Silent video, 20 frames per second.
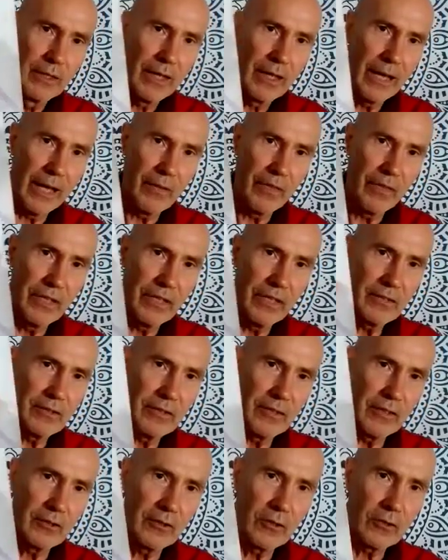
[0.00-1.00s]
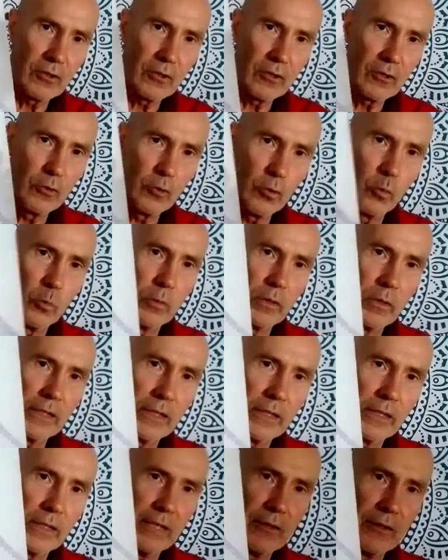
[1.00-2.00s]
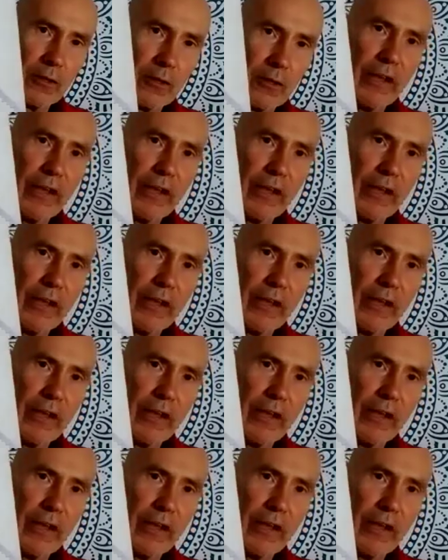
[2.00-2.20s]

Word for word: and this is normally in the